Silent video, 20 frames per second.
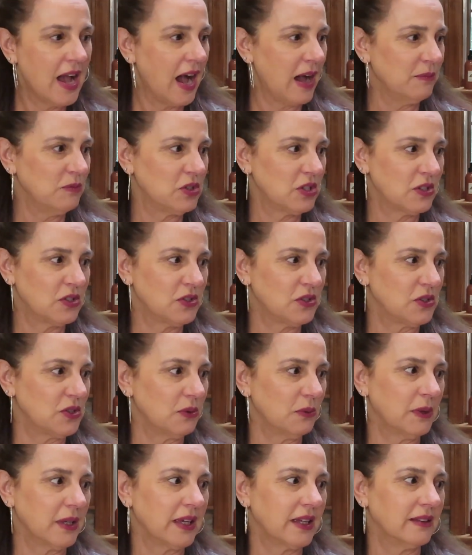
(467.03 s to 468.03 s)
I'm just
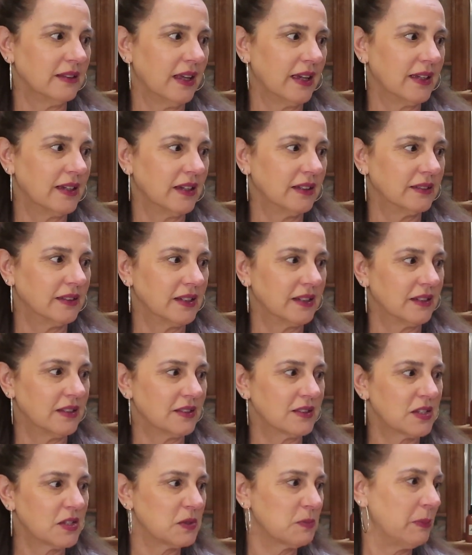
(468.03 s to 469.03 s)
doing like a
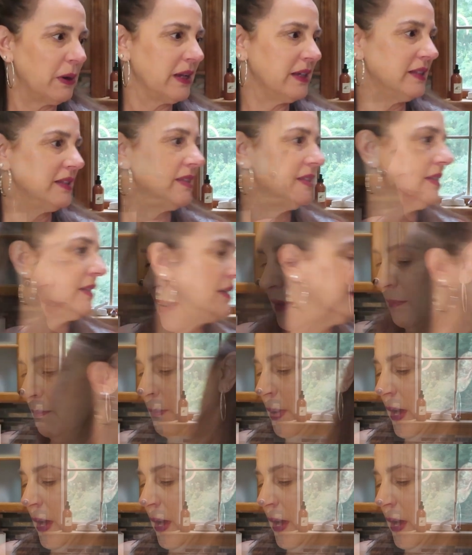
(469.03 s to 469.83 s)
little spicy